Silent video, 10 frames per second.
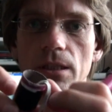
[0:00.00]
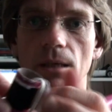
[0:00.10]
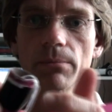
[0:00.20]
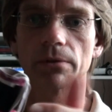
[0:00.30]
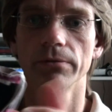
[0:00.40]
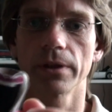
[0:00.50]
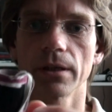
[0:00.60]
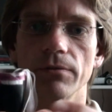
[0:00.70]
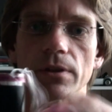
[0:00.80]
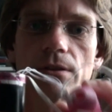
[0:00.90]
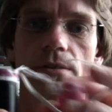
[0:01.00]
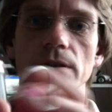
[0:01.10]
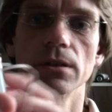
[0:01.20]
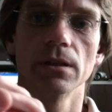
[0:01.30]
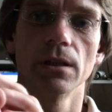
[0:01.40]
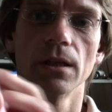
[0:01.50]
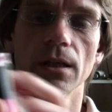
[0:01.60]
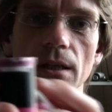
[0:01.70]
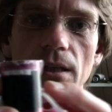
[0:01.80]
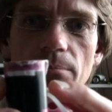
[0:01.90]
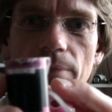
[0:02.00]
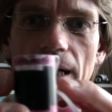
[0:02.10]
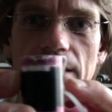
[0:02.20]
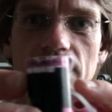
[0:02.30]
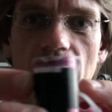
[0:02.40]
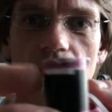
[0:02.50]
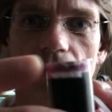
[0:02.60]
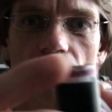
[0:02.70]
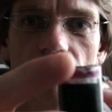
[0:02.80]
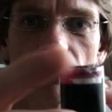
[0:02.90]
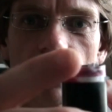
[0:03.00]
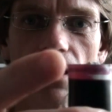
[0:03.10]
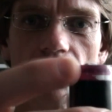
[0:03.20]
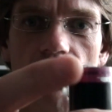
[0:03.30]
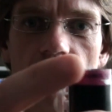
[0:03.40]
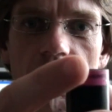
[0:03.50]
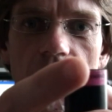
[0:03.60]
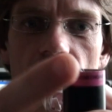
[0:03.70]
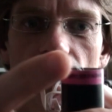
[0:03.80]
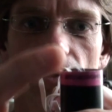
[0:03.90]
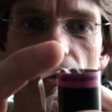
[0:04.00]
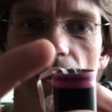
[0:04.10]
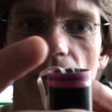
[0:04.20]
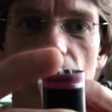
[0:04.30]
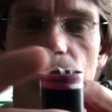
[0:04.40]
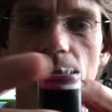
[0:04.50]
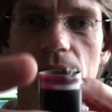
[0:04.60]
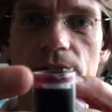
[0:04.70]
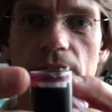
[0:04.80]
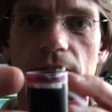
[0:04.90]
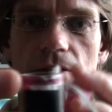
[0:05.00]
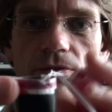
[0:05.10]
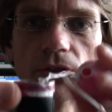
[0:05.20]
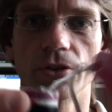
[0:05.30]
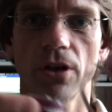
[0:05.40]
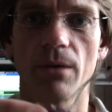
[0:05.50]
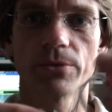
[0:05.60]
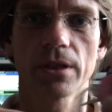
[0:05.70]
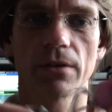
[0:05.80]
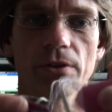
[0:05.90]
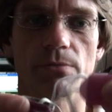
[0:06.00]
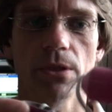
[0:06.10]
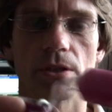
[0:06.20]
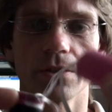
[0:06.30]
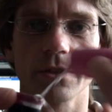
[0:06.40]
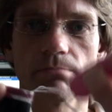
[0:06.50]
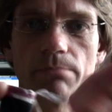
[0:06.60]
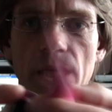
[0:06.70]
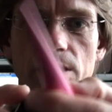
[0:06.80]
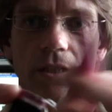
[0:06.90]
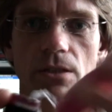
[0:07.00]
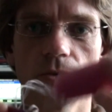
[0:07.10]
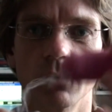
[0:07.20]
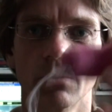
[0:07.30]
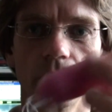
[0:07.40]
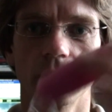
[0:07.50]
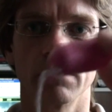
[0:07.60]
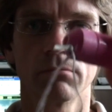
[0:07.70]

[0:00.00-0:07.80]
I don't know if you can see the paint's coming off around here, and it's been dinted a few times. I don't know if it's because of this bashing into it when it